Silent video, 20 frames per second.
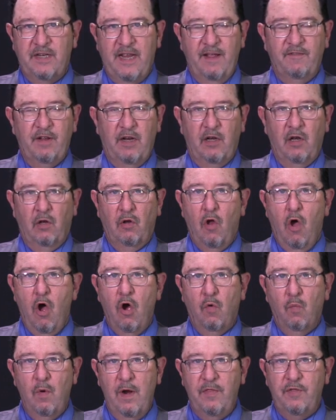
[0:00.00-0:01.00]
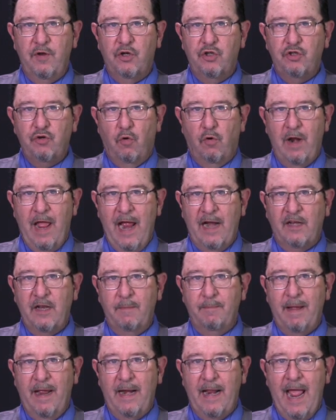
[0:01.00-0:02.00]
Give it long with your short
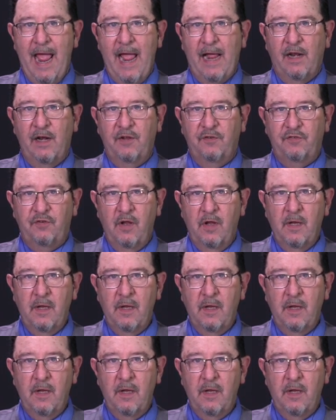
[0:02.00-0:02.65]
acting beta agonist.